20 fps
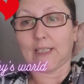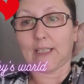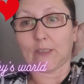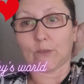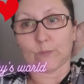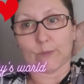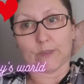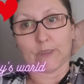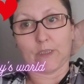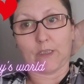get
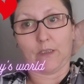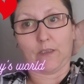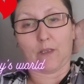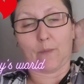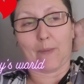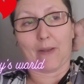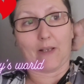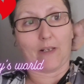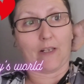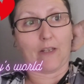up till
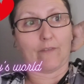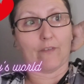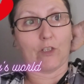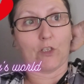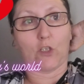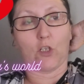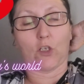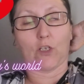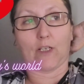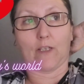about 11
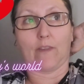o'clock,